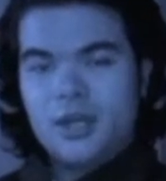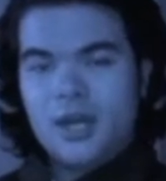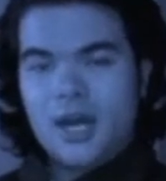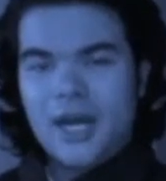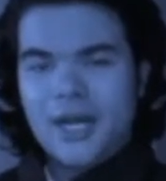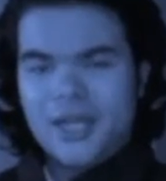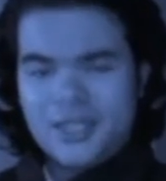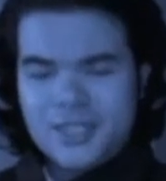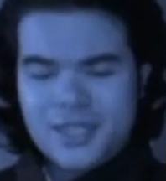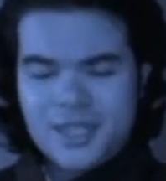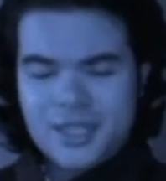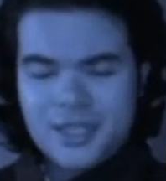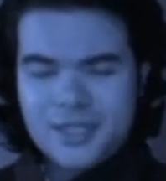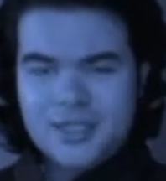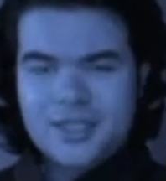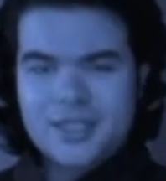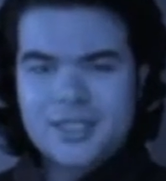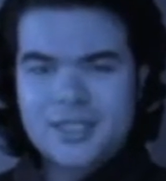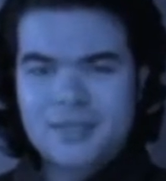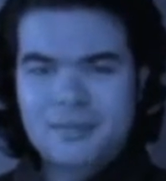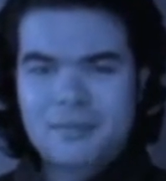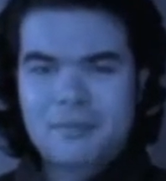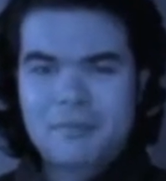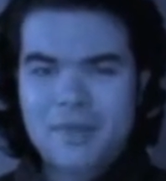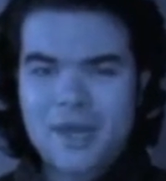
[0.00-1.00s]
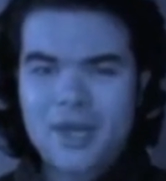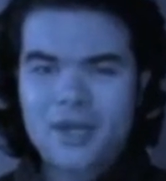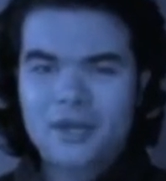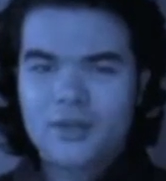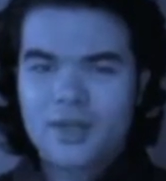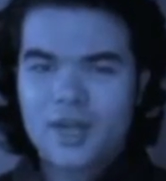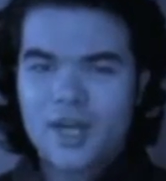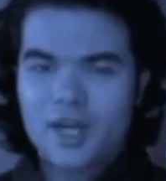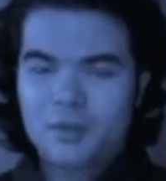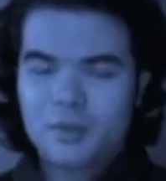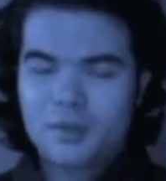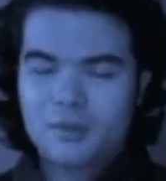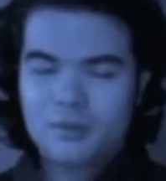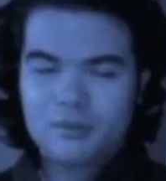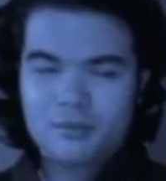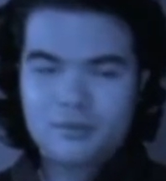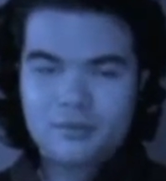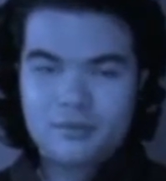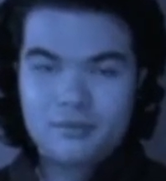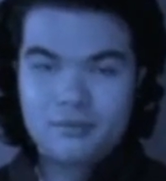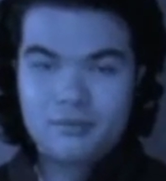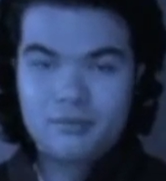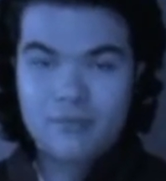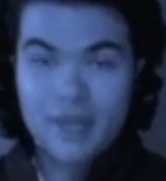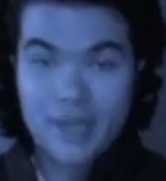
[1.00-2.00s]
I'd say this is a metal album,
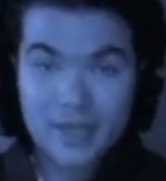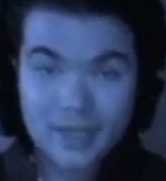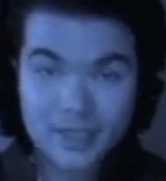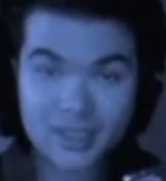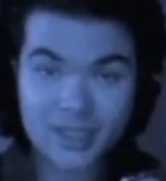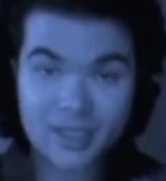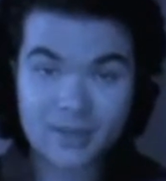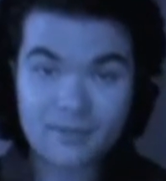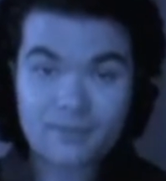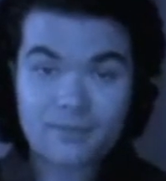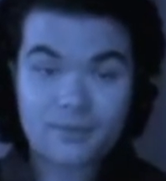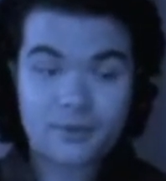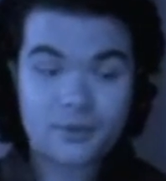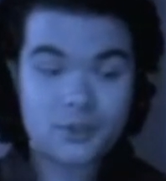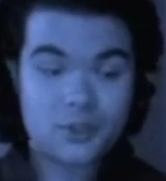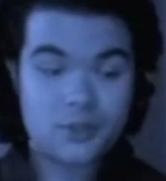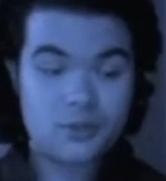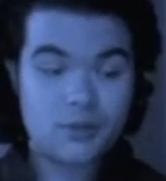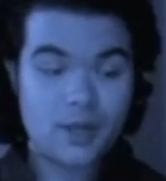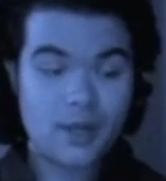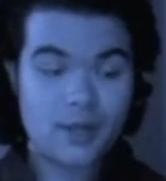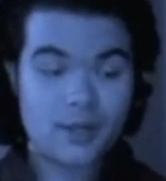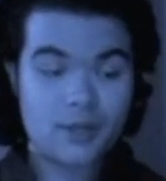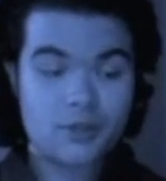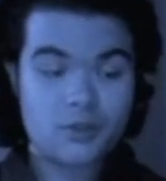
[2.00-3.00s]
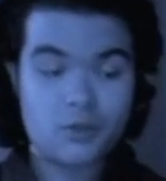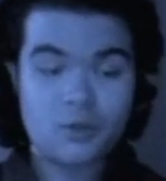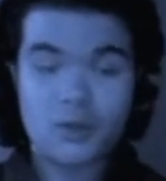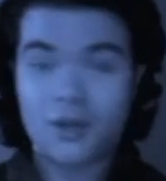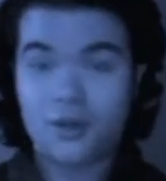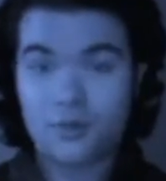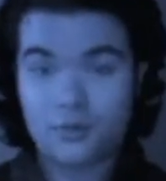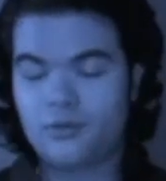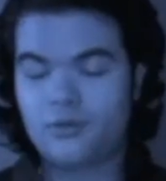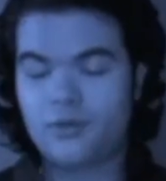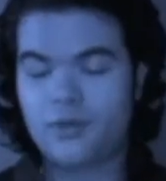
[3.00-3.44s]
except for track 12.